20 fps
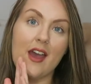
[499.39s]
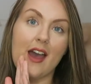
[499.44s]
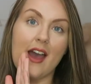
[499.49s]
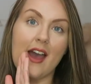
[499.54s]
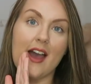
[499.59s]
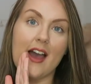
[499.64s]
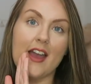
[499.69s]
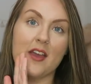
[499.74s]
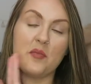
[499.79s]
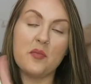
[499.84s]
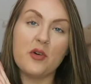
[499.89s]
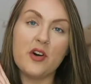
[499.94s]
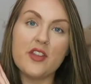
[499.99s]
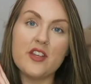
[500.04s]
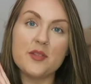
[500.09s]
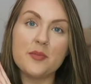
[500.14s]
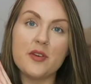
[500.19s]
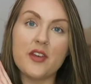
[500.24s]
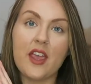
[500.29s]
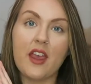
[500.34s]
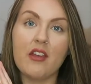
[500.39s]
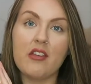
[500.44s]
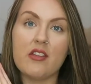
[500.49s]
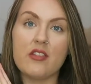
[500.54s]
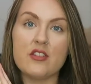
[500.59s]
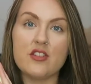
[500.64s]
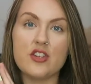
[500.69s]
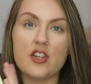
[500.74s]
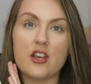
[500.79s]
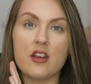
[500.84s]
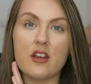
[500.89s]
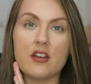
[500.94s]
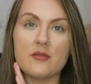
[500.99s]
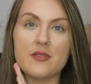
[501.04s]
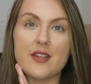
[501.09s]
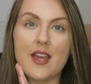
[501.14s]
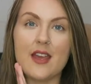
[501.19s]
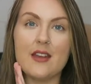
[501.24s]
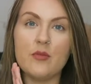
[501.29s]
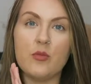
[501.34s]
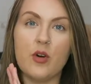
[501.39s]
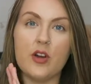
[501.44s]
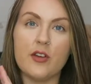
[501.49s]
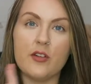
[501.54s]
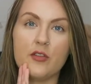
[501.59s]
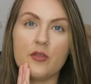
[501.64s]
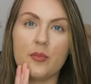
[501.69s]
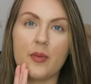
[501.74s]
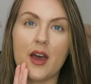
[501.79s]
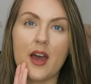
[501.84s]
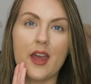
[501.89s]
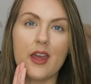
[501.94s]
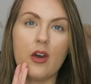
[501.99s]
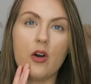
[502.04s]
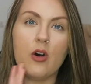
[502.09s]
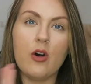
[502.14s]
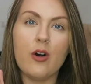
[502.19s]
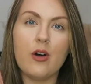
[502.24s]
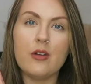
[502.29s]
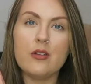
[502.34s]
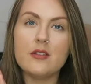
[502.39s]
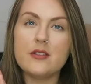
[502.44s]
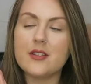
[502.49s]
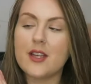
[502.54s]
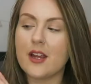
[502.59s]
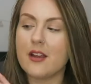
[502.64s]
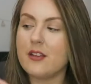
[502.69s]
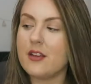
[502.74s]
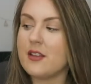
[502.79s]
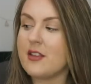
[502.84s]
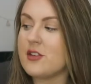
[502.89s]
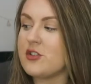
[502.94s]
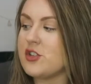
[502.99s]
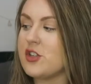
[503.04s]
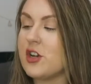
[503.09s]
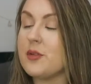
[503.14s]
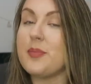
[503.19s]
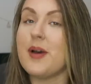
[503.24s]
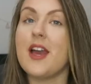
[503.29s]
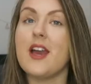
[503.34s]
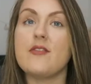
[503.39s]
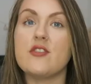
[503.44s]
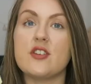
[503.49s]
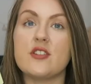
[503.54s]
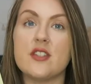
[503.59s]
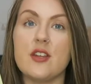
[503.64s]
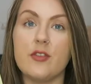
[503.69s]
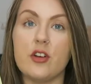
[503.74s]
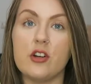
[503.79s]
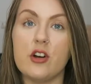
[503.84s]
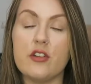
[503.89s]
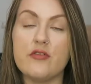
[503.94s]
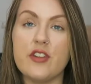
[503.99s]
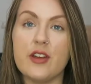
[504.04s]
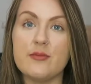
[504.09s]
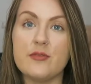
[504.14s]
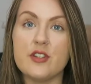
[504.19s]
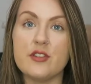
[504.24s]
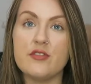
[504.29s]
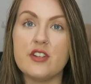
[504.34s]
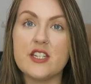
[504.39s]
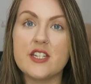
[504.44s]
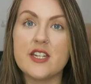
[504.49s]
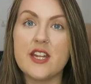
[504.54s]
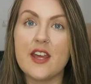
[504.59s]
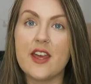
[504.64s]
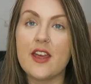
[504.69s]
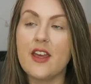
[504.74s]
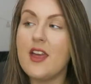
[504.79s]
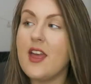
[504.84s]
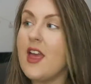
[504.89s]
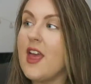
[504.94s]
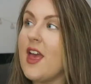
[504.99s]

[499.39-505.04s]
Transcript: I bought this book earlier this year. It was in one of my hauls earlier this year, but I have just never gotten around to reading it.